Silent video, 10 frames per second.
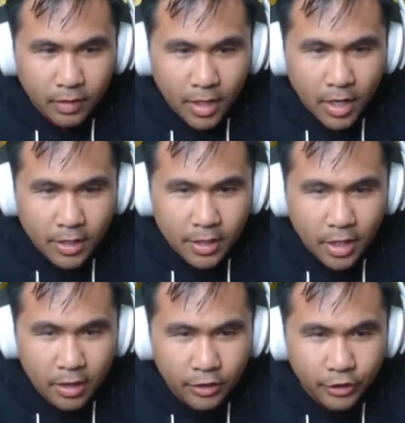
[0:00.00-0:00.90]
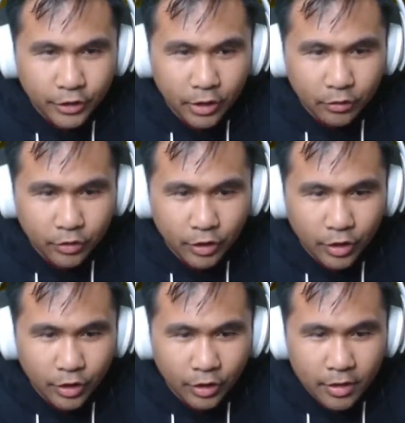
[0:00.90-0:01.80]
Another
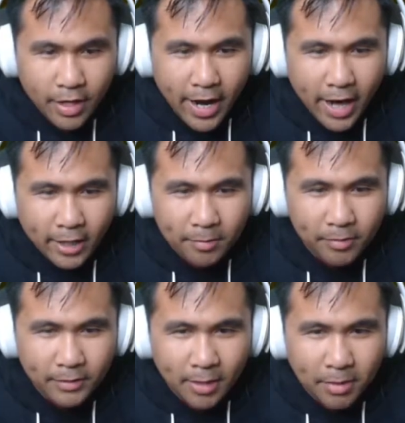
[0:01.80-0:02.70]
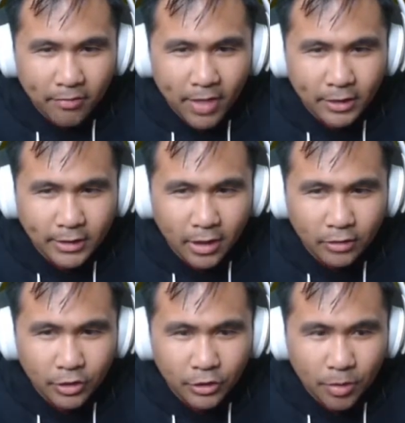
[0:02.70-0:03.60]
shelter. How come every time I find a shelter,
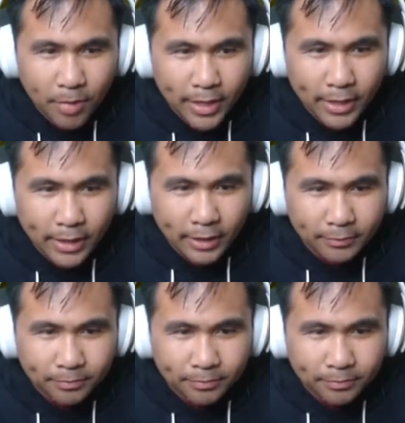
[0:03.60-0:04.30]
there's nobody in here?